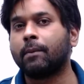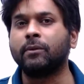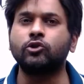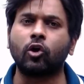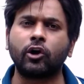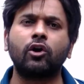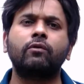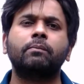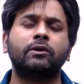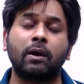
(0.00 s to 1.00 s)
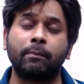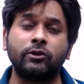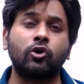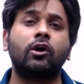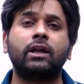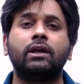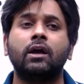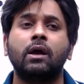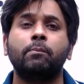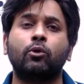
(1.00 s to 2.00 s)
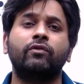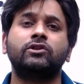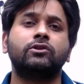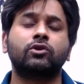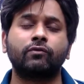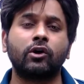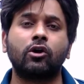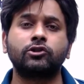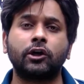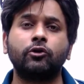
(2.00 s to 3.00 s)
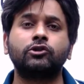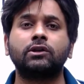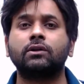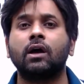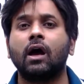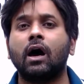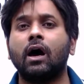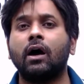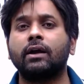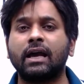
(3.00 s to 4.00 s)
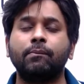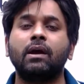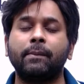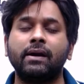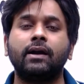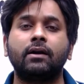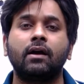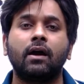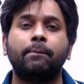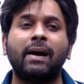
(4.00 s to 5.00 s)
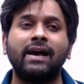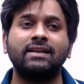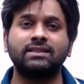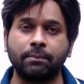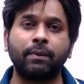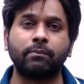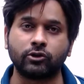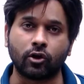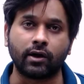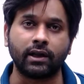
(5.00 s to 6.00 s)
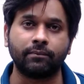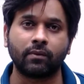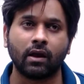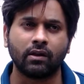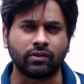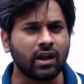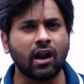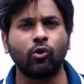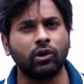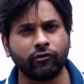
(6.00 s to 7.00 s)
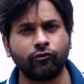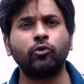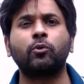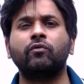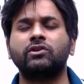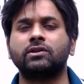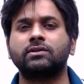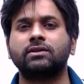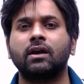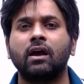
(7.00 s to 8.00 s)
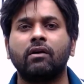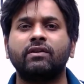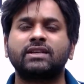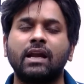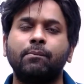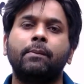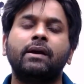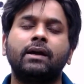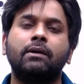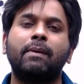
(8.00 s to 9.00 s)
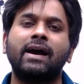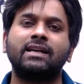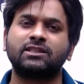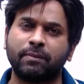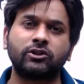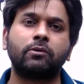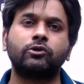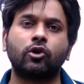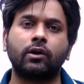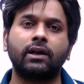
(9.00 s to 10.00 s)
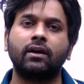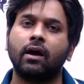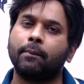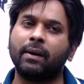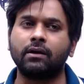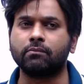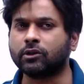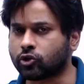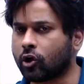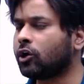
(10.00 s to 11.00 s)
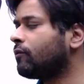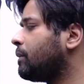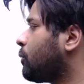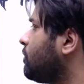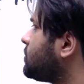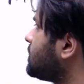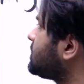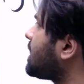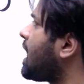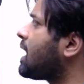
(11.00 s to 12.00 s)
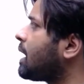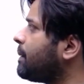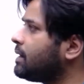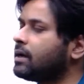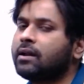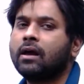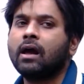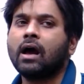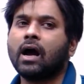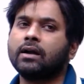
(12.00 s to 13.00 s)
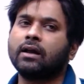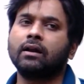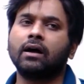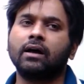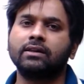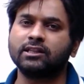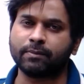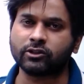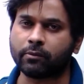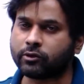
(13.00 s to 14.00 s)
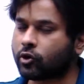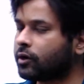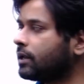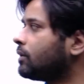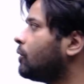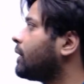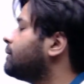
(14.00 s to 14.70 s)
majority provisions of the constitution can be amended by simple majority. There are only few provisions which can be amended by special majority, but majority of the provisions are amended under the special majority. Okay.